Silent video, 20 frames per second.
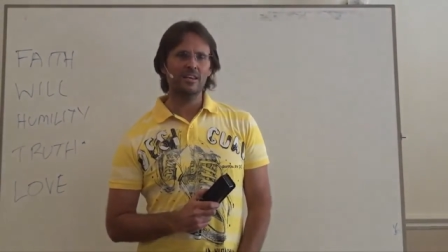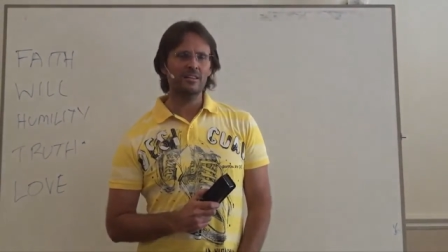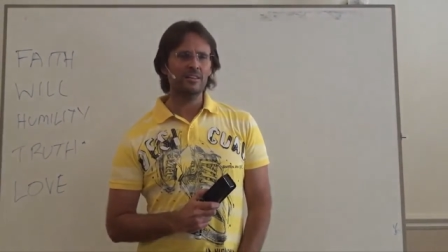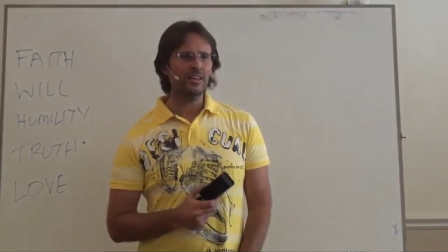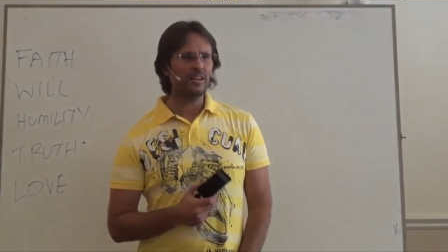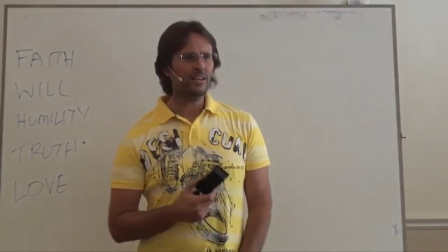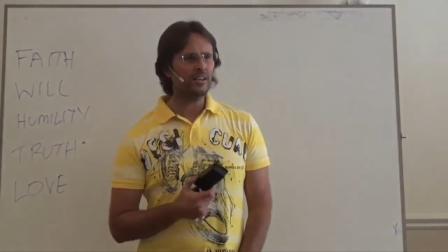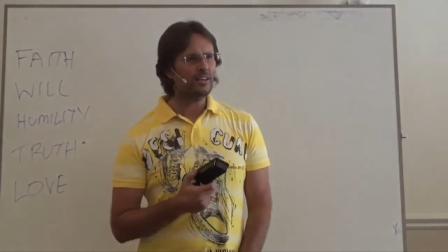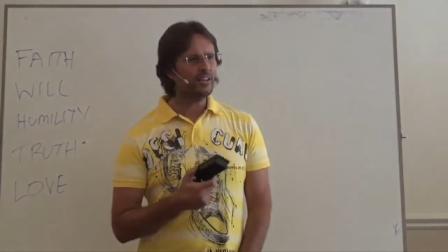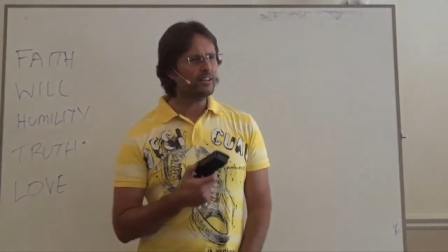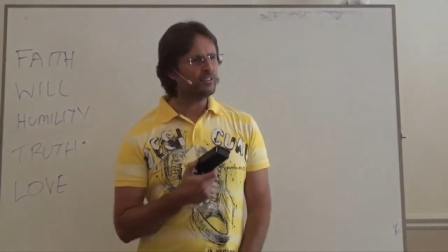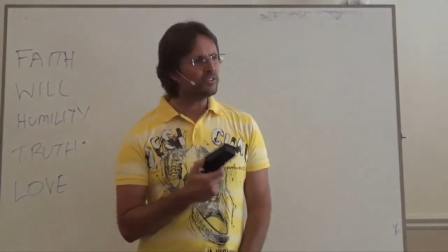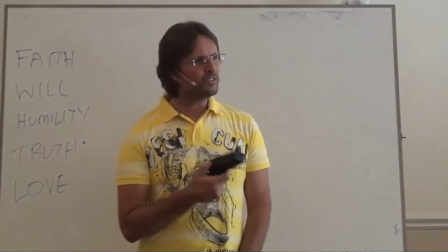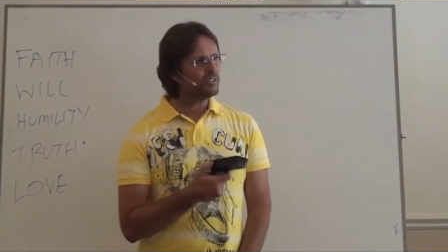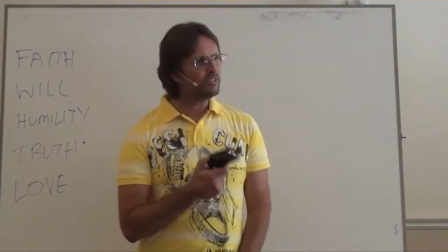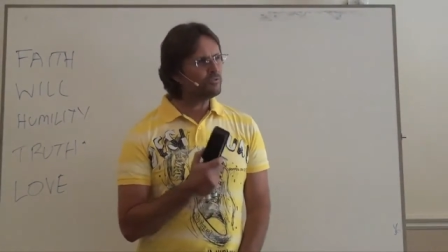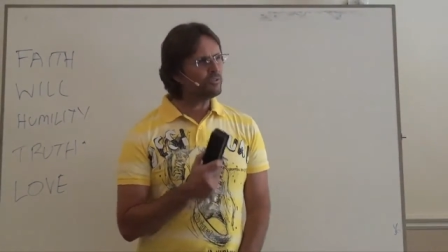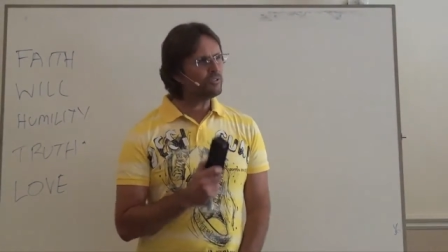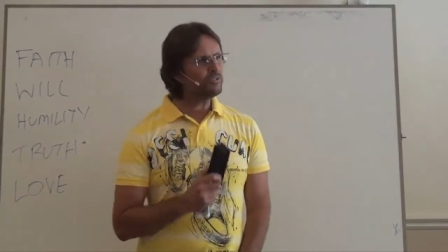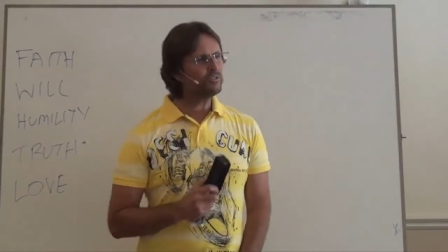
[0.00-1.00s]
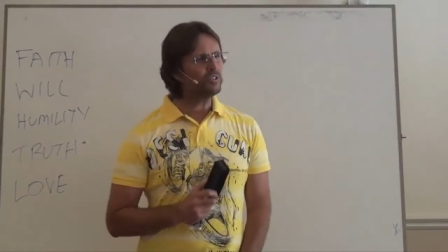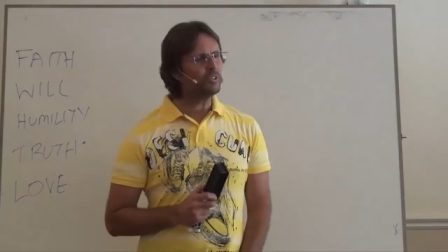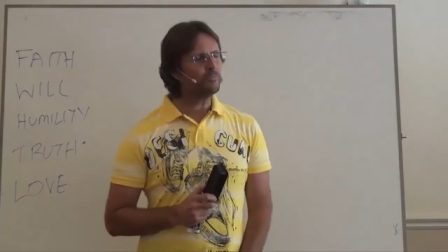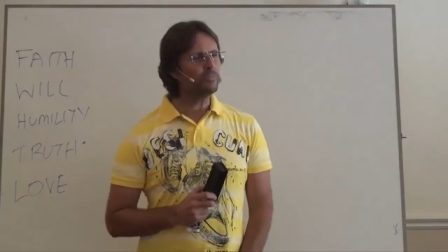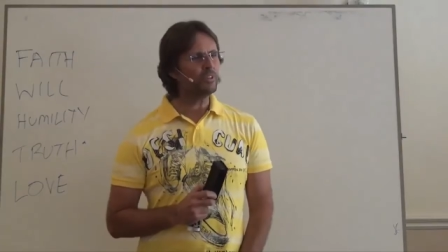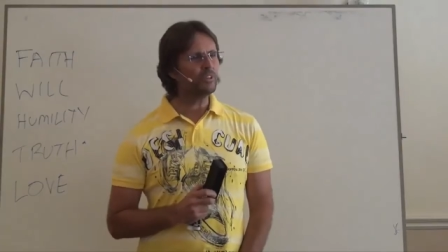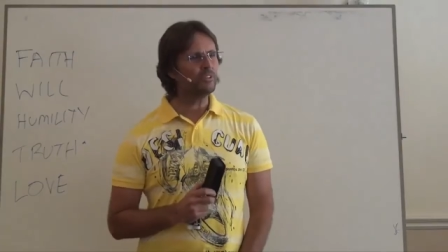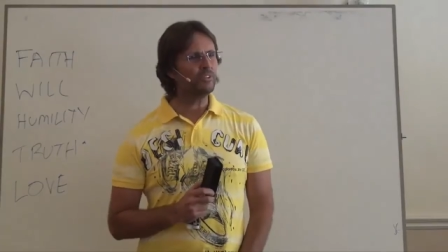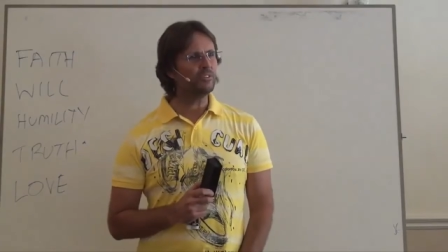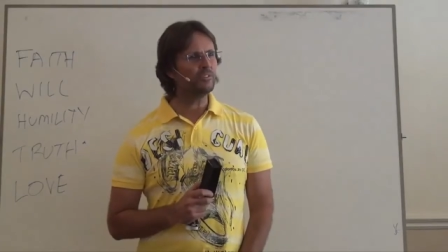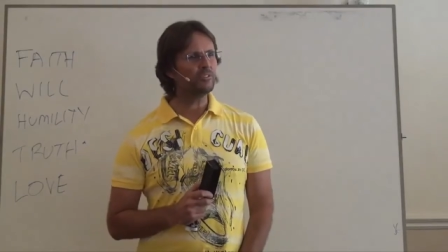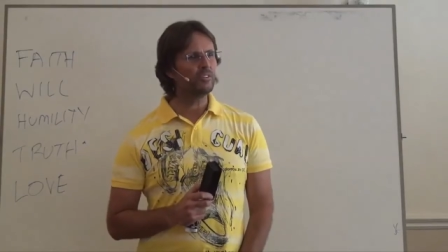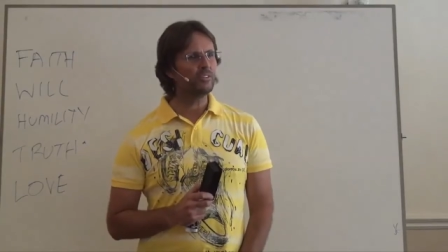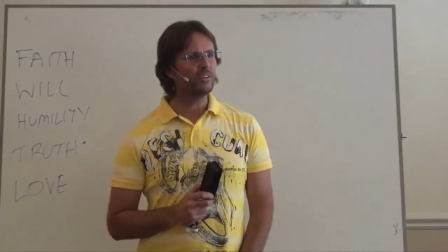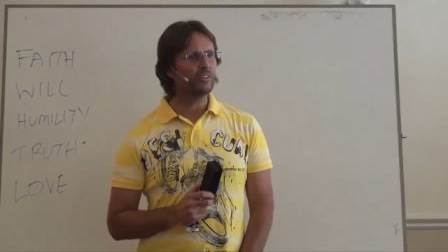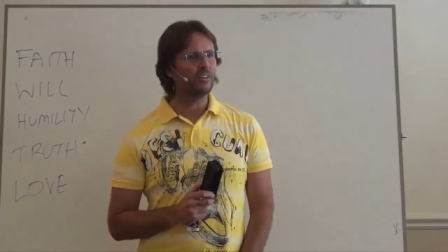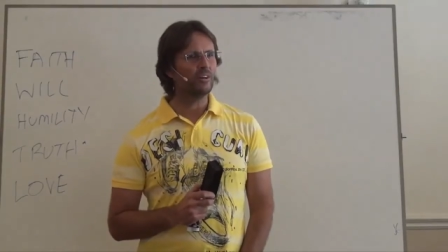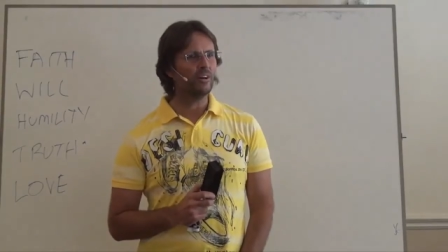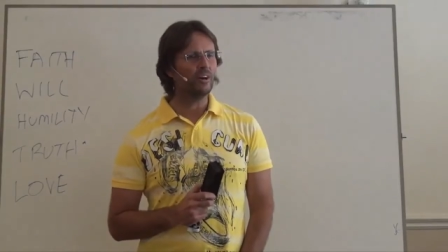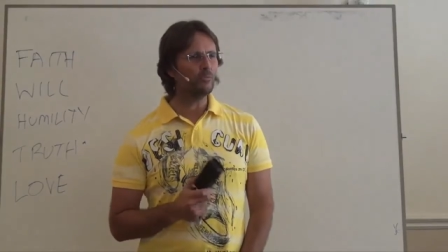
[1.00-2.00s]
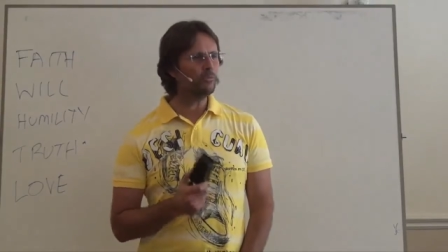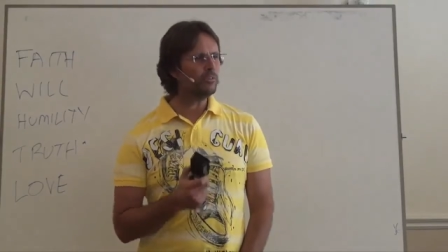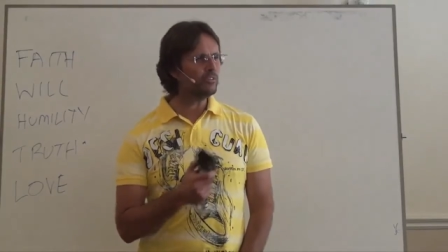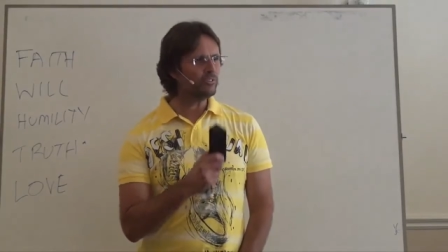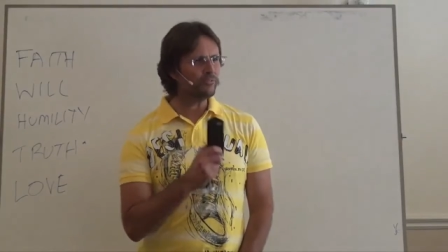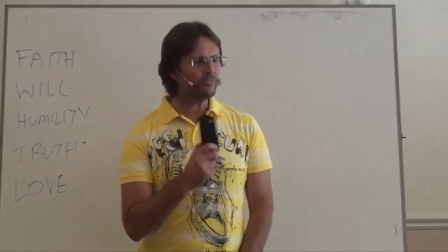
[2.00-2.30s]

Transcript: Now, it's interesting because I wouldn't